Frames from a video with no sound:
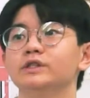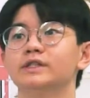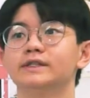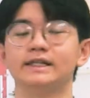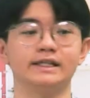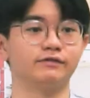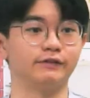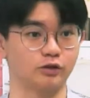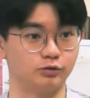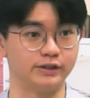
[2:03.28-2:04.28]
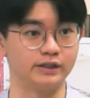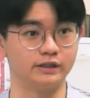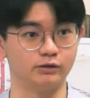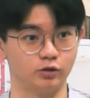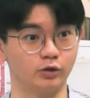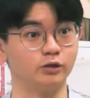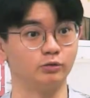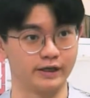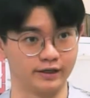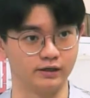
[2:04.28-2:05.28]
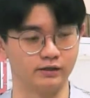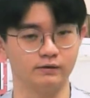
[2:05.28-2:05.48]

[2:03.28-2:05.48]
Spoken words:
6 factories joined together.